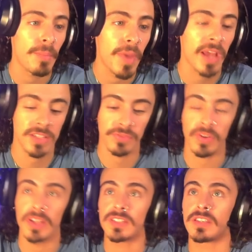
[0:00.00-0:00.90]
max
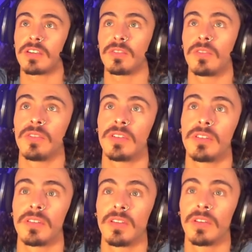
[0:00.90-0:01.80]
friends here on
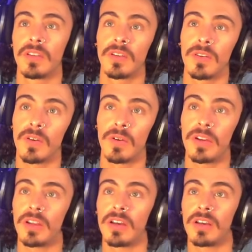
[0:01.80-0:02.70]

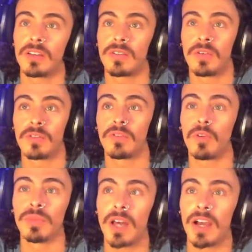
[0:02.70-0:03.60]
on uh on
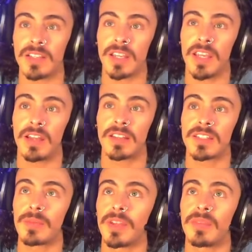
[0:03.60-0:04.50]
Roblox. I can't
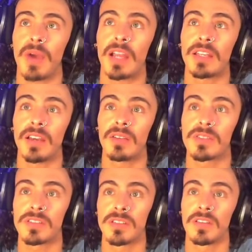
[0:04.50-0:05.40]
accept anybody
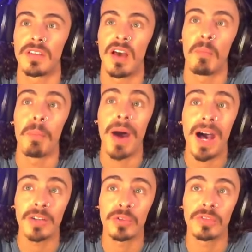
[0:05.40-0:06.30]
else.
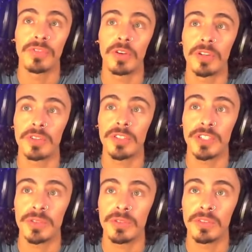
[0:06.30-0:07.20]
Model photo
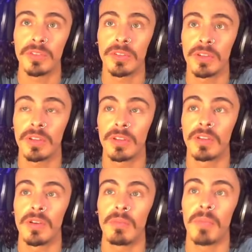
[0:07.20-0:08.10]
shoot?
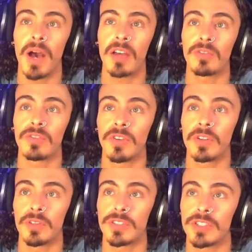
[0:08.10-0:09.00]
Model
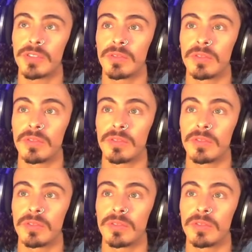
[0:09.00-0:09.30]
photo shoot.